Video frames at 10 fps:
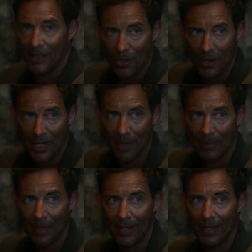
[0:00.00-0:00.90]
the
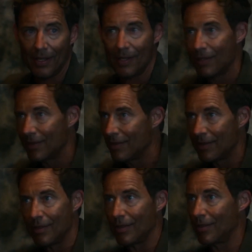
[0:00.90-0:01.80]
Eternium
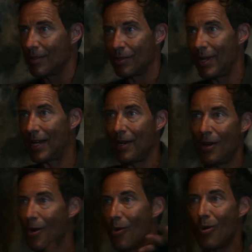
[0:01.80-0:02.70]
so I
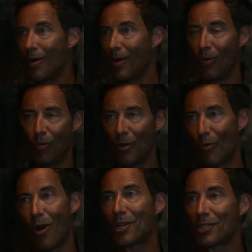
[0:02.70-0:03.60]
can know
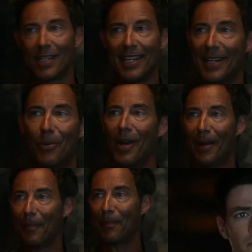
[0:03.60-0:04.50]
what rocks to dig
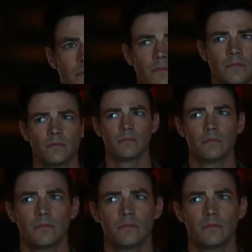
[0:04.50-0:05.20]
around. Simple.